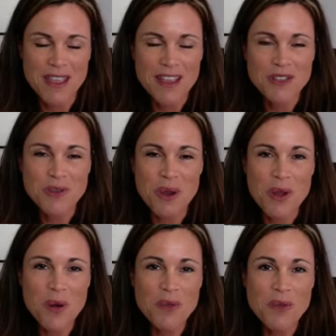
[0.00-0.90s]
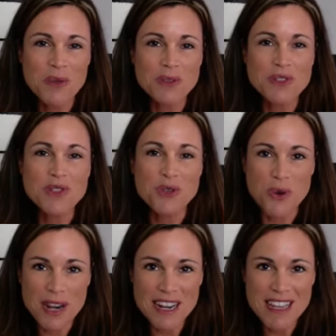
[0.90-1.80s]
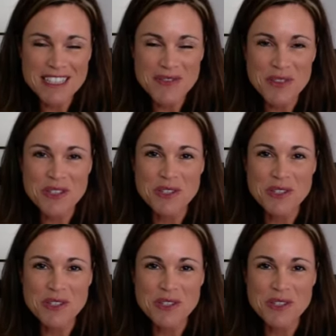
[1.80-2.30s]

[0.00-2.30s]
So I hope you will join us for this